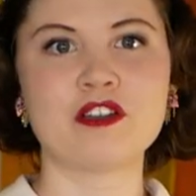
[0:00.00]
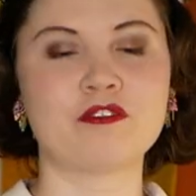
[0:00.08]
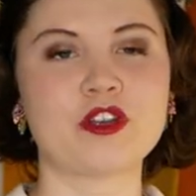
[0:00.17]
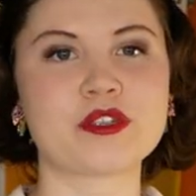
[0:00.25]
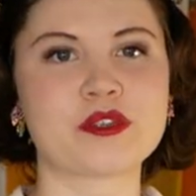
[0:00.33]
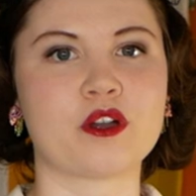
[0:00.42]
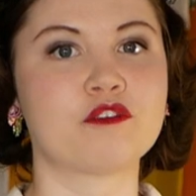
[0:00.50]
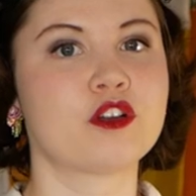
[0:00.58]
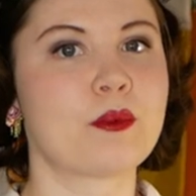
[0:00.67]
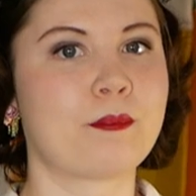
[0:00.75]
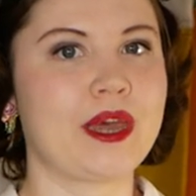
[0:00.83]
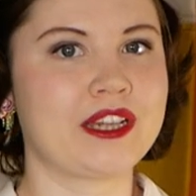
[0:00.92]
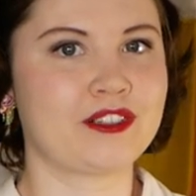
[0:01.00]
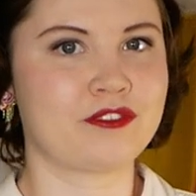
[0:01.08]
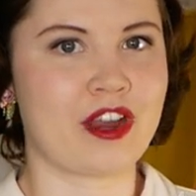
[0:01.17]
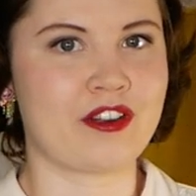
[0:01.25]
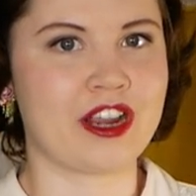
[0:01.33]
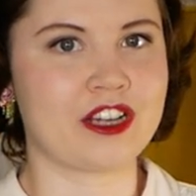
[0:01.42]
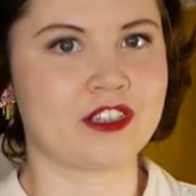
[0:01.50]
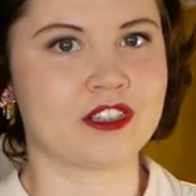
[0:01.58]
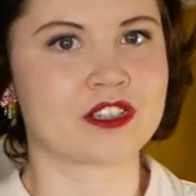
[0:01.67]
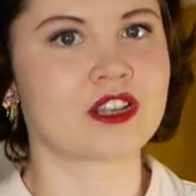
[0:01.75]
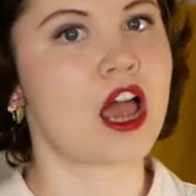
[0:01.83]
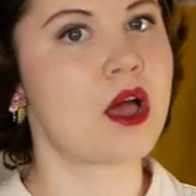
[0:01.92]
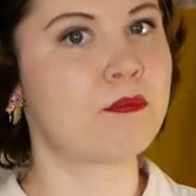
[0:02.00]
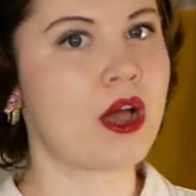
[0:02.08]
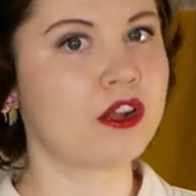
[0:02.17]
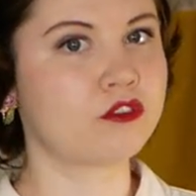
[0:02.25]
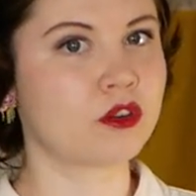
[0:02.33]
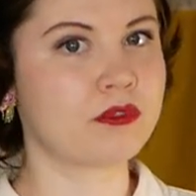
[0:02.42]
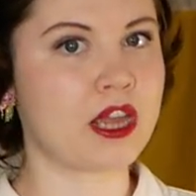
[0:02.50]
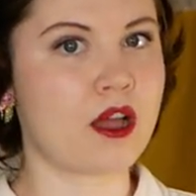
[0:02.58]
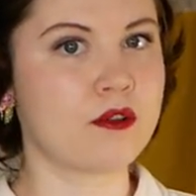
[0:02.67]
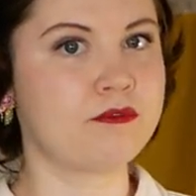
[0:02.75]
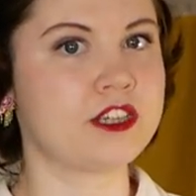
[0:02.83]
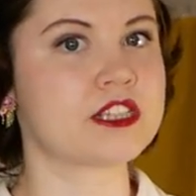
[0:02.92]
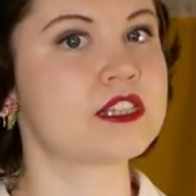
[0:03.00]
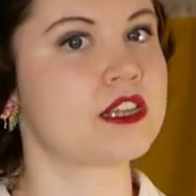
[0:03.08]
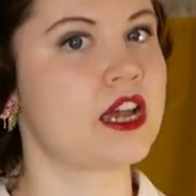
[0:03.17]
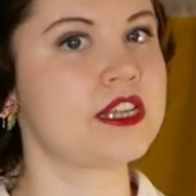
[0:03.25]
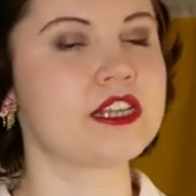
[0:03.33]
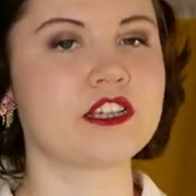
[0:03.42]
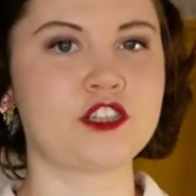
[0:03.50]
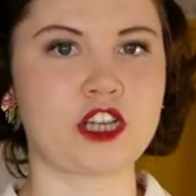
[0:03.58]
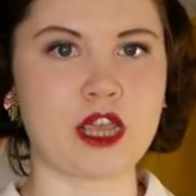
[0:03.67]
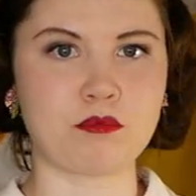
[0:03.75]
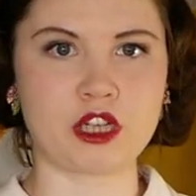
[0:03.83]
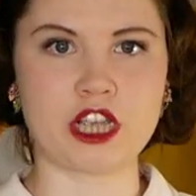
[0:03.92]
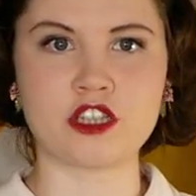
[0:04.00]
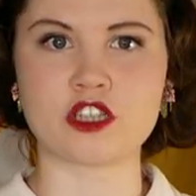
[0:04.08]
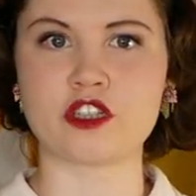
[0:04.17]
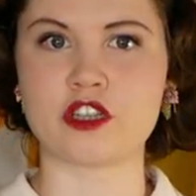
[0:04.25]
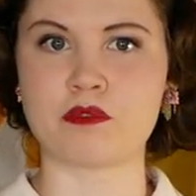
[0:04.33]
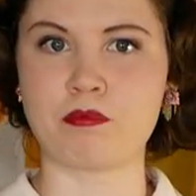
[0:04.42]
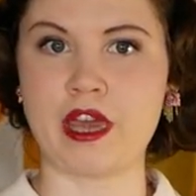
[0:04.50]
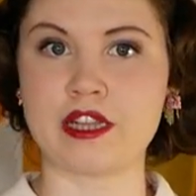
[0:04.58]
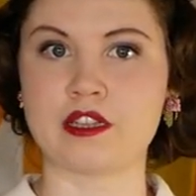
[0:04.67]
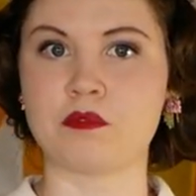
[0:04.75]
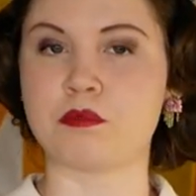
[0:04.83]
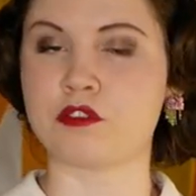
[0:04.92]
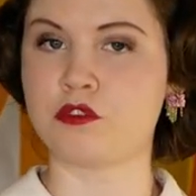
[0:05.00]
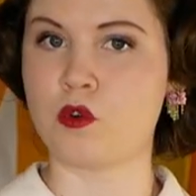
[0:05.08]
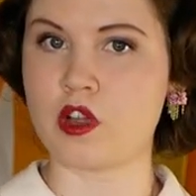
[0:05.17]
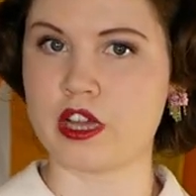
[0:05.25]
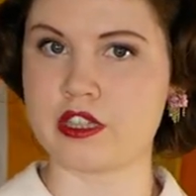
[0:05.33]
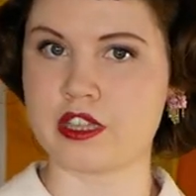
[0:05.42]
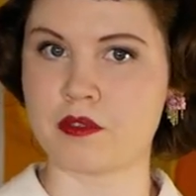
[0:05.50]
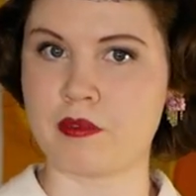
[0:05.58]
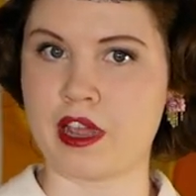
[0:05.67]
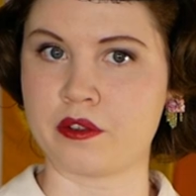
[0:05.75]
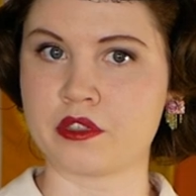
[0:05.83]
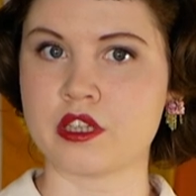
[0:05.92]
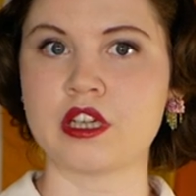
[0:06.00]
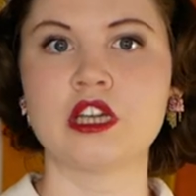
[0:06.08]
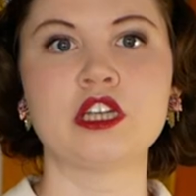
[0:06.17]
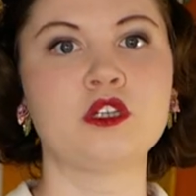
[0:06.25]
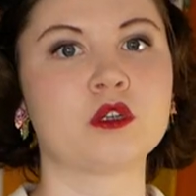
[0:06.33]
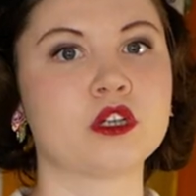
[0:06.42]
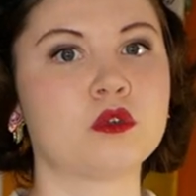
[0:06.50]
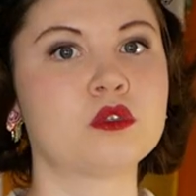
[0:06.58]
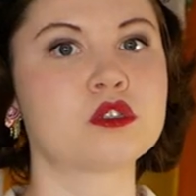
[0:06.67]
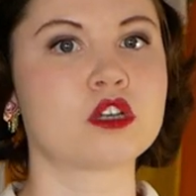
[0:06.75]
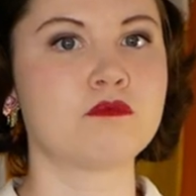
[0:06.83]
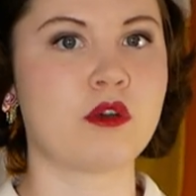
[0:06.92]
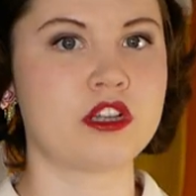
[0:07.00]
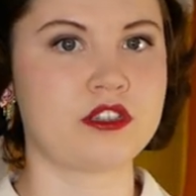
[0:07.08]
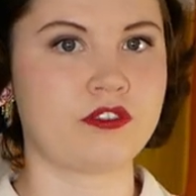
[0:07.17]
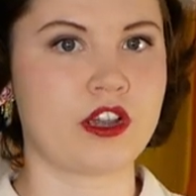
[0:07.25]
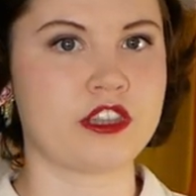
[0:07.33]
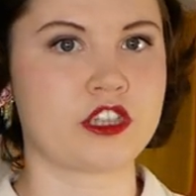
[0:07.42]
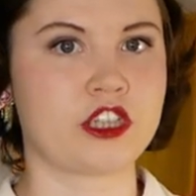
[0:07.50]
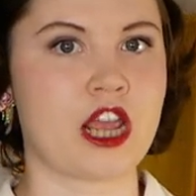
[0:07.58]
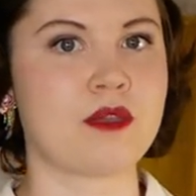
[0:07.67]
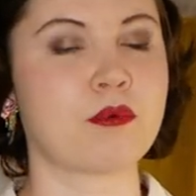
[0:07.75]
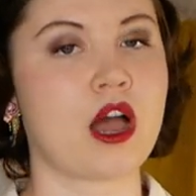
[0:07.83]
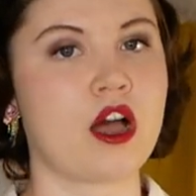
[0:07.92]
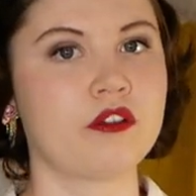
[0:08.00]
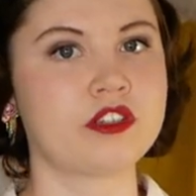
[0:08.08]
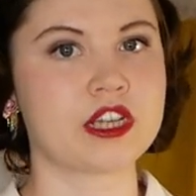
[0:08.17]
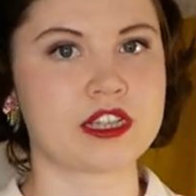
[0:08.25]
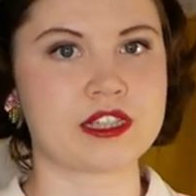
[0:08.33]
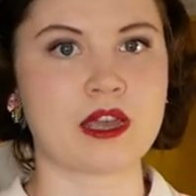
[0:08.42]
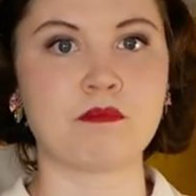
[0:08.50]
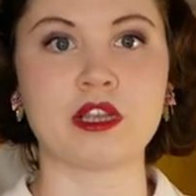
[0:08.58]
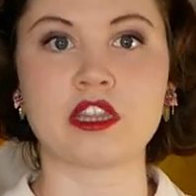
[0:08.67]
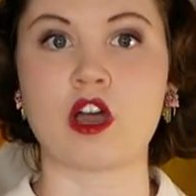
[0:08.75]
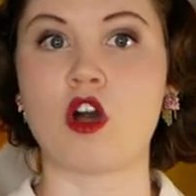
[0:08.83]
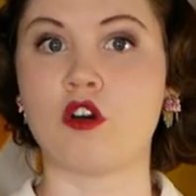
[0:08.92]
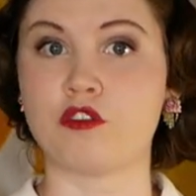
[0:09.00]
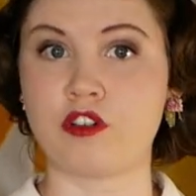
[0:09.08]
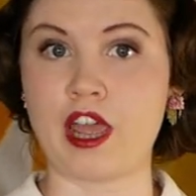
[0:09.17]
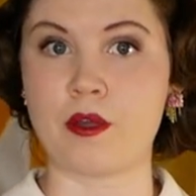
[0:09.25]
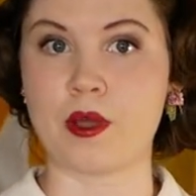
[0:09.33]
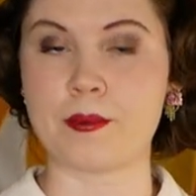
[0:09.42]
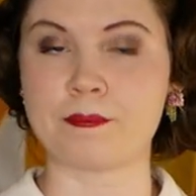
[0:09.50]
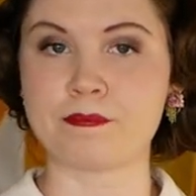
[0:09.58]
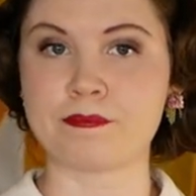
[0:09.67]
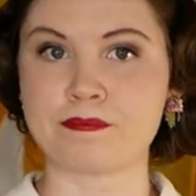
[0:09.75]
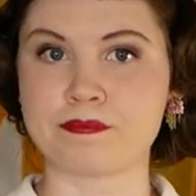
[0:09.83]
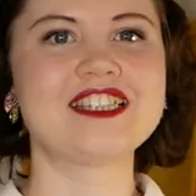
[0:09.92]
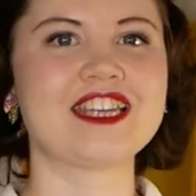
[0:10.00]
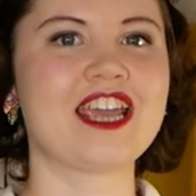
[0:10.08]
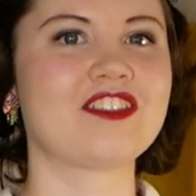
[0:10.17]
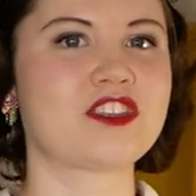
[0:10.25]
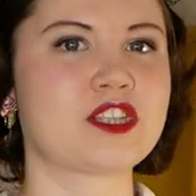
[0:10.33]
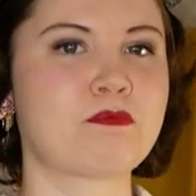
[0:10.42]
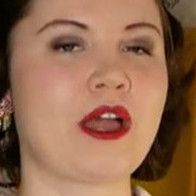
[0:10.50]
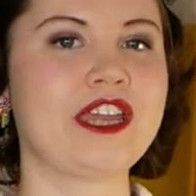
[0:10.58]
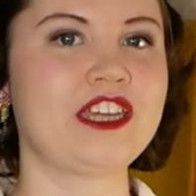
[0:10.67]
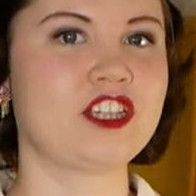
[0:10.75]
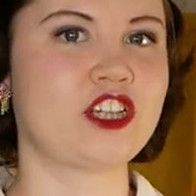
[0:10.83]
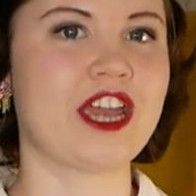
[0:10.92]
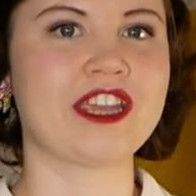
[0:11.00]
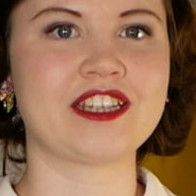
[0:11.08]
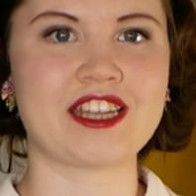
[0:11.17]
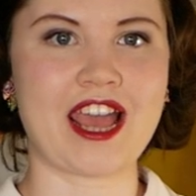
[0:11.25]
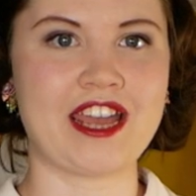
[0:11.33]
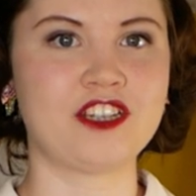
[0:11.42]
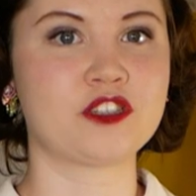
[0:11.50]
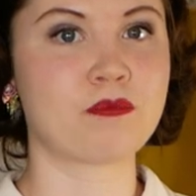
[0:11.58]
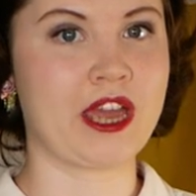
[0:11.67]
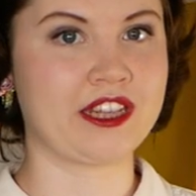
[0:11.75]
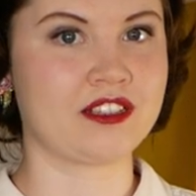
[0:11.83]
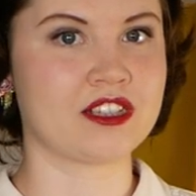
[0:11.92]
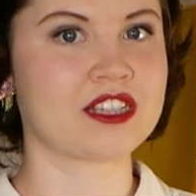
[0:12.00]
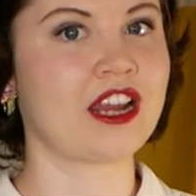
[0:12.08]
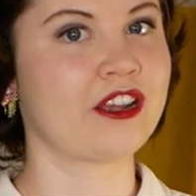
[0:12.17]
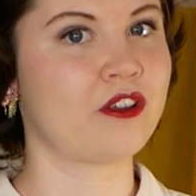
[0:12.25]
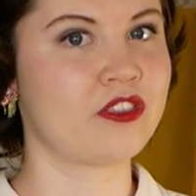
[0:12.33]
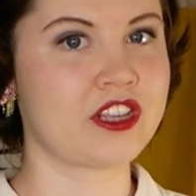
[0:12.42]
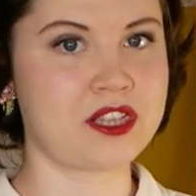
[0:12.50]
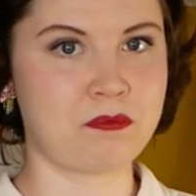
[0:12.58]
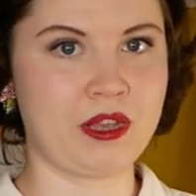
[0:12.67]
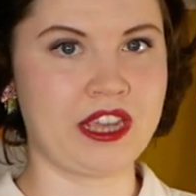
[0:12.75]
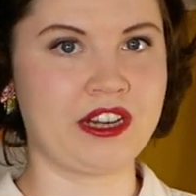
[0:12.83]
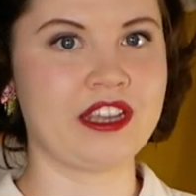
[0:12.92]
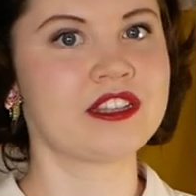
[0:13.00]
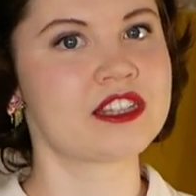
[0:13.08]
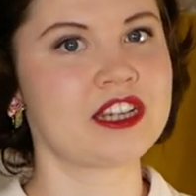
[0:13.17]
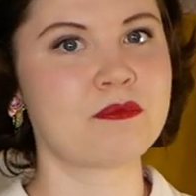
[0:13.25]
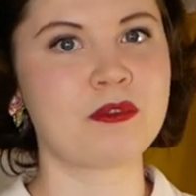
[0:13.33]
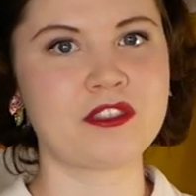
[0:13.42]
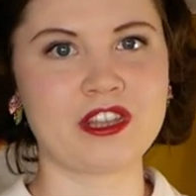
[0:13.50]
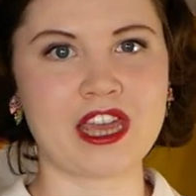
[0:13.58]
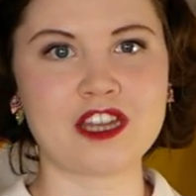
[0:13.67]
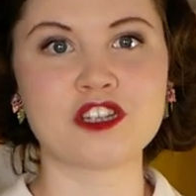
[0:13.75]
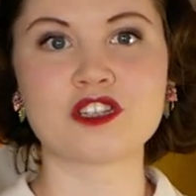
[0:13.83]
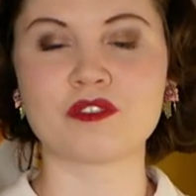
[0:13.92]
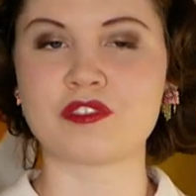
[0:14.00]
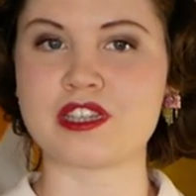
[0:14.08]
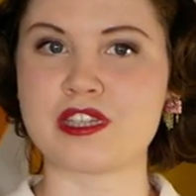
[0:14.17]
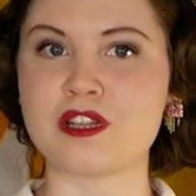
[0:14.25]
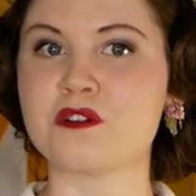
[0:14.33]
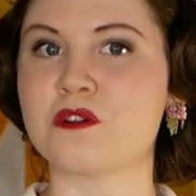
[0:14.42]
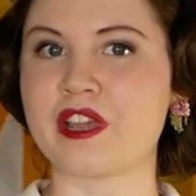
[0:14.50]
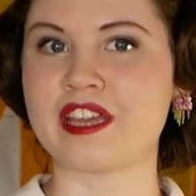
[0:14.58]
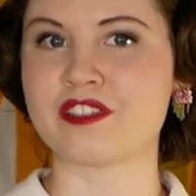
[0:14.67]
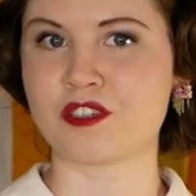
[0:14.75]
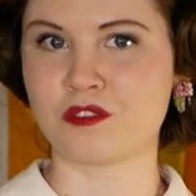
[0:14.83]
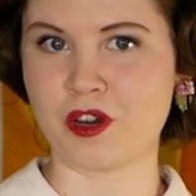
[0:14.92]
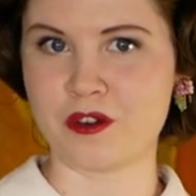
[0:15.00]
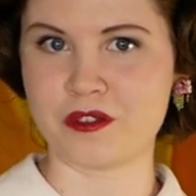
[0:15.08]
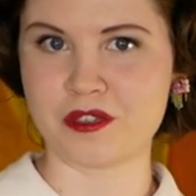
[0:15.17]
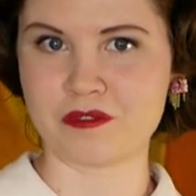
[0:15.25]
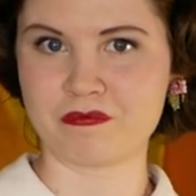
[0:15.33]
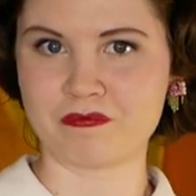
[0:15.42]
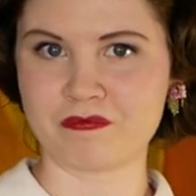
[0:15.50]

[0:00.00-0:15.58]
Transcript: First off, petal variations. Apart from the obvious size and shape changes to the petal before cutting them out, you can also modify the shape after assembling the whole flower. To get the spiky, jagged edged petals like on this peony, snip at the edges of the silk organza rose.